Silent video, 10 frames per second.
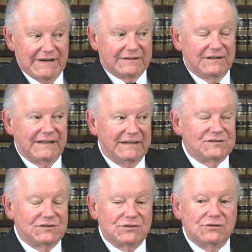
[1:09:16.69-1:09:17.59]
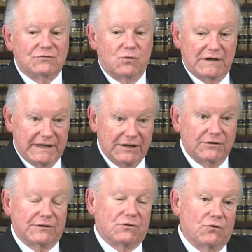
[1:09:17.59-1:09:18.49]
fact, I instituted one here
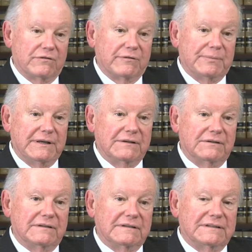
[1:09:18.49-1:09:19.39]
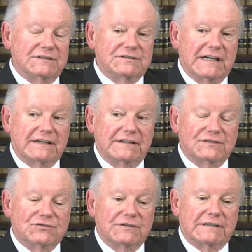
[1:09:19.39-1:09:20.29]
at the Court of Appeal in the Second
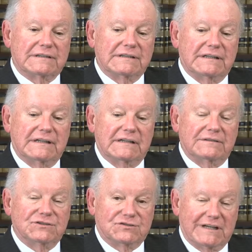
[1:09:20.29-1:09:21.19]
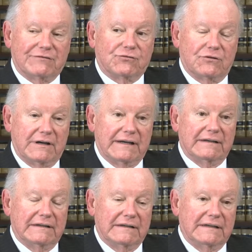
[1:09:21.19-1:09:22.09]
District uh, just after
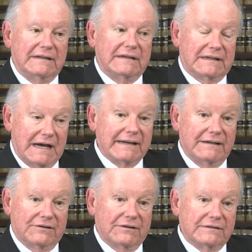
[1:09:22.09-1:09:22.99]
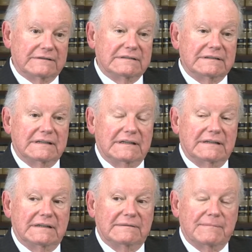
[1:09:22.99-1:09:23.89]
I got here.
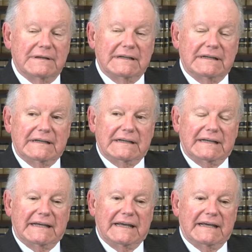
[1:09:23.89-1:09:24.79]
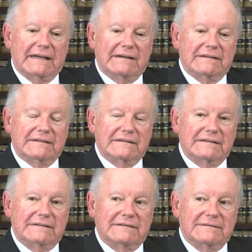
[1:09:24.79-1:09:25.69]
Uh, and
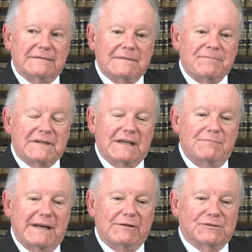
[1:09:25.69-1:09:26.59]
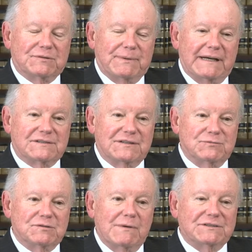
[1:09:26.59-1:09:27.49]
uh, in many respects, it
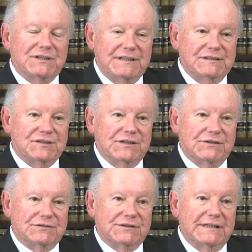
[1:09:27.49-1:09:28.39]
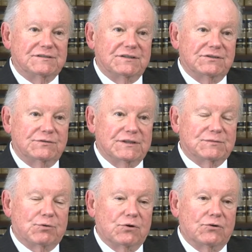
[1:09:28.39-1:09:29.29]
was much easier to institute
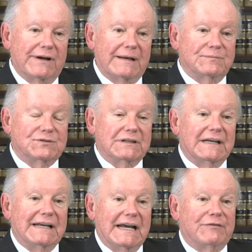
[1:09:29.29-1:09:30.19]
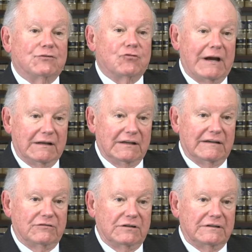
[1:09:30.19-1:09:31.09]
these programs at the trial
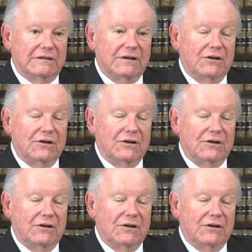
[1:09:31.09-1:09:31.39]
level